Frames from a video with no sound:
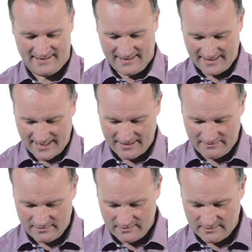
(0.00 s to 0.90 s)
Again,
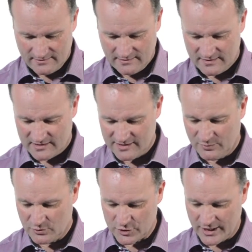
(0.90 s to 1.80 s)

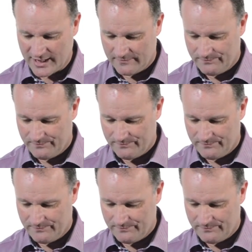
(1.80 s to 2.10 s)
simple trick.